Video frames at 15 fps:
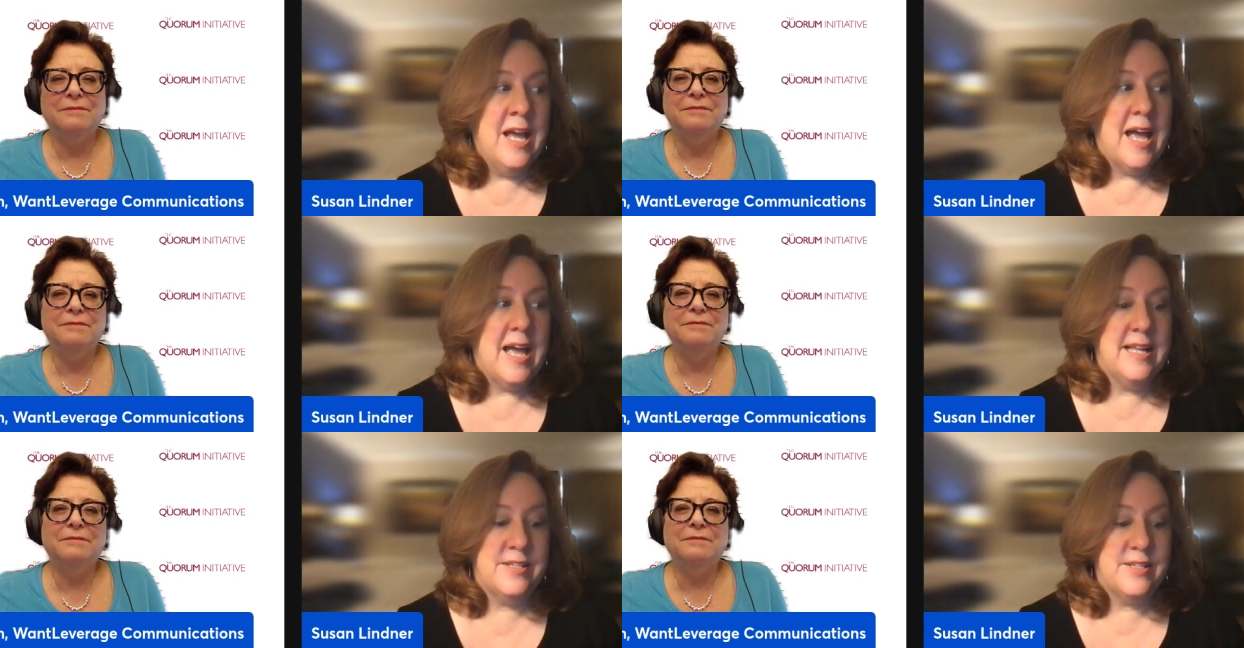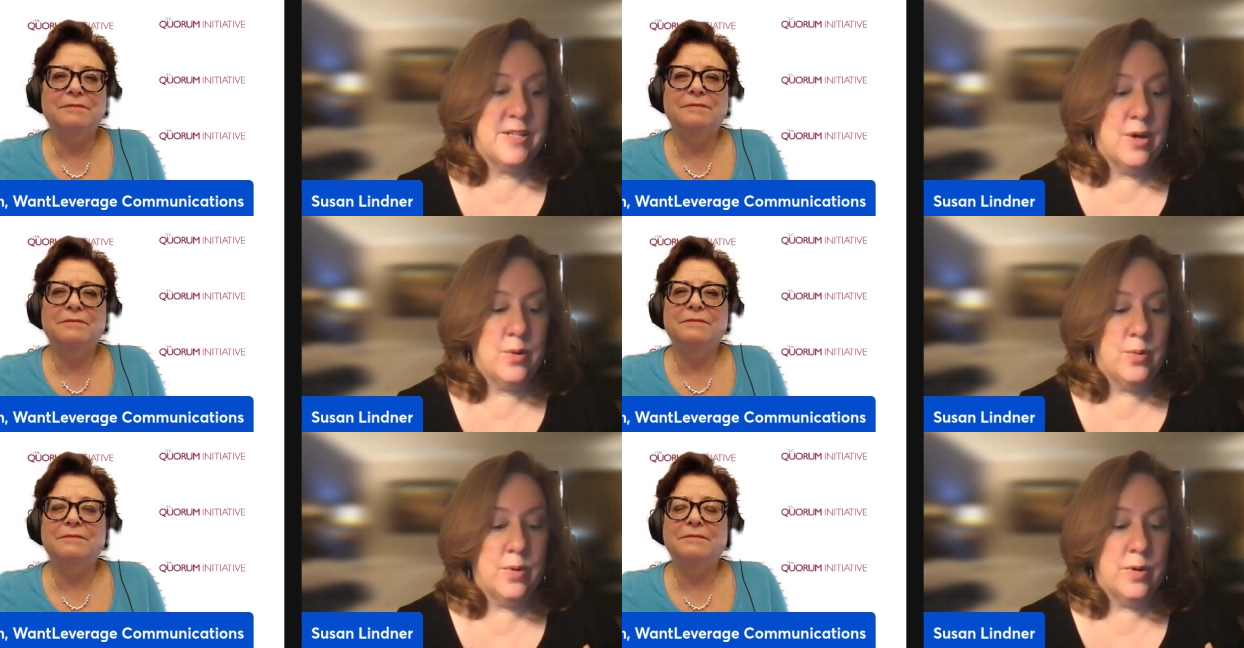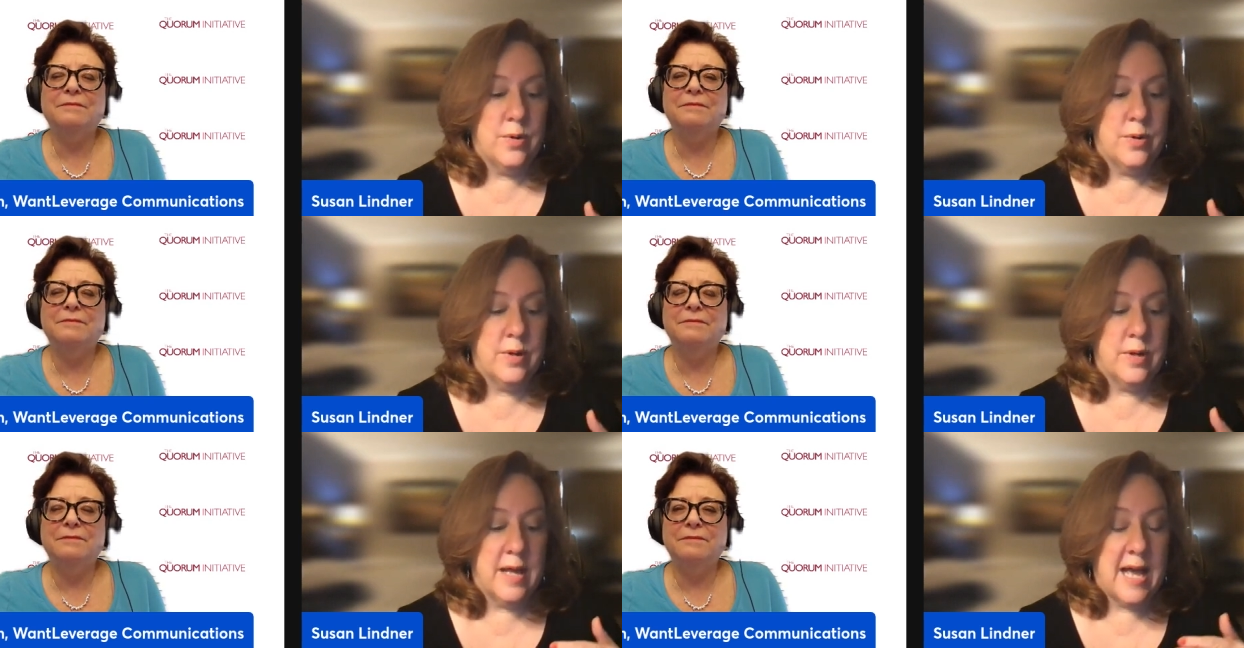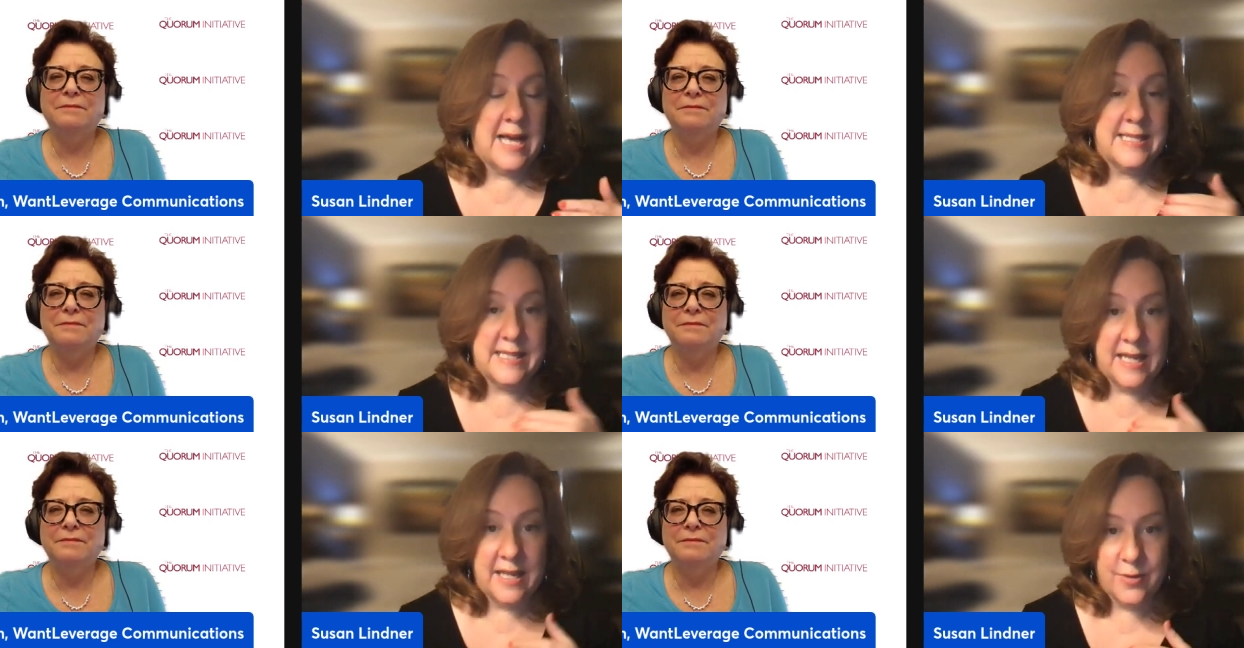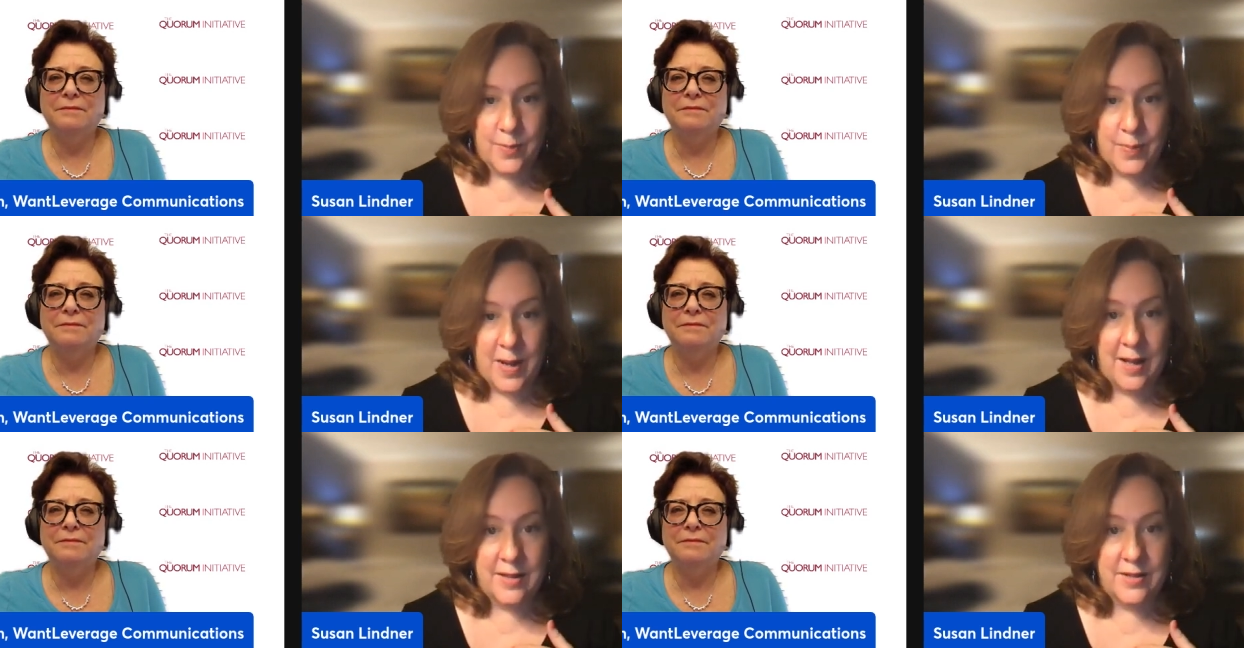Speaker 1: And so as an
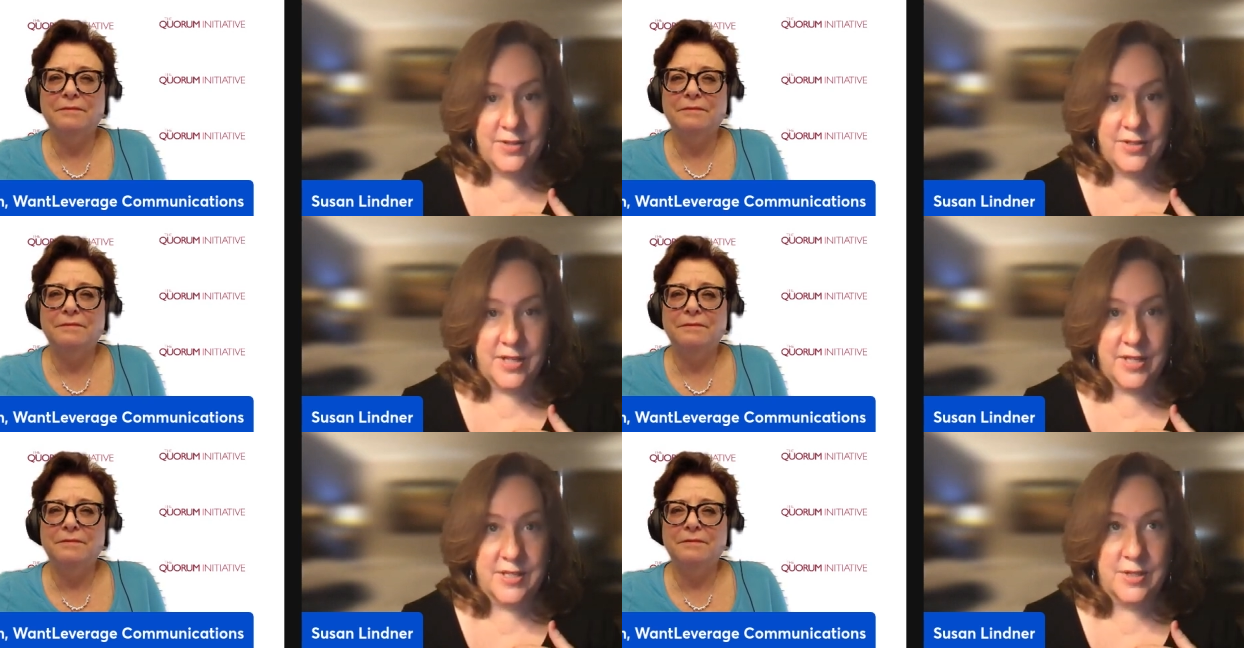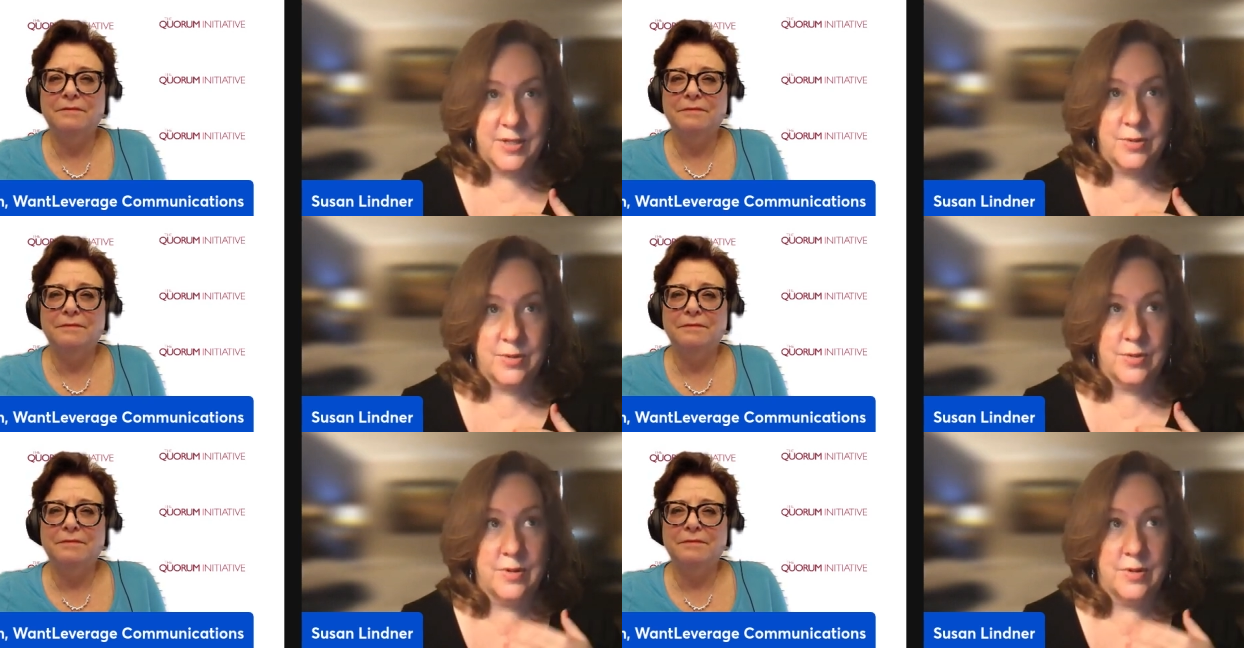anthropologist,